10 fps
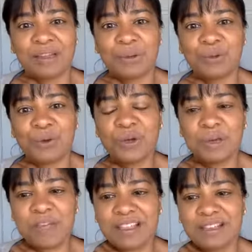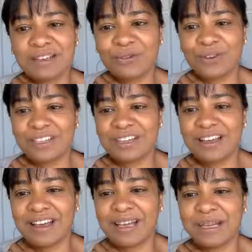We were talking about the different
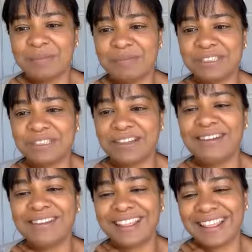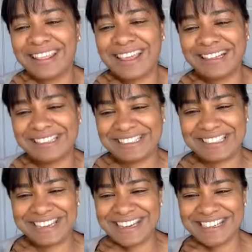types. Oh, thanks,
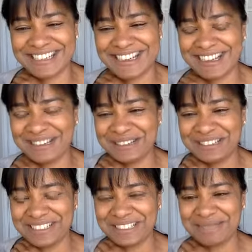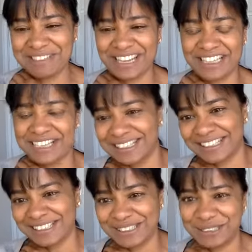Natasha. I know it seems like
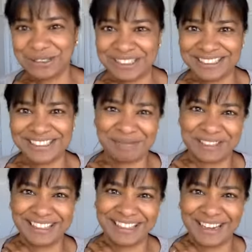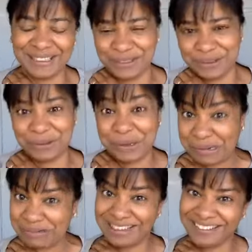technical issues is something that I do
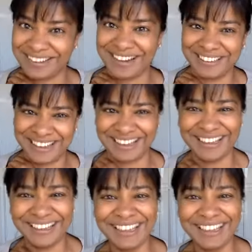quite well around here.